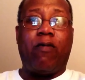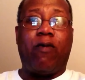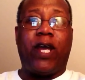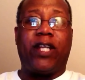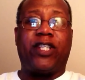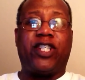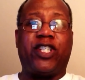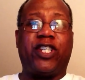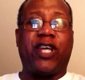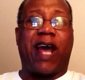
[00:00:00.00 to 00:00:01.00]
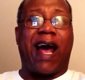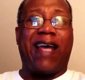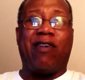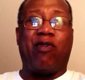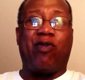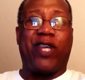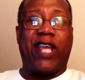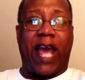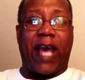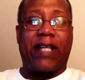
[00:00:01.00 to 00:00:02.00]
which I don't
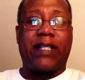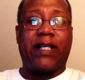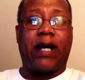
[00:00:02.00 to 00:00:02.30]
get.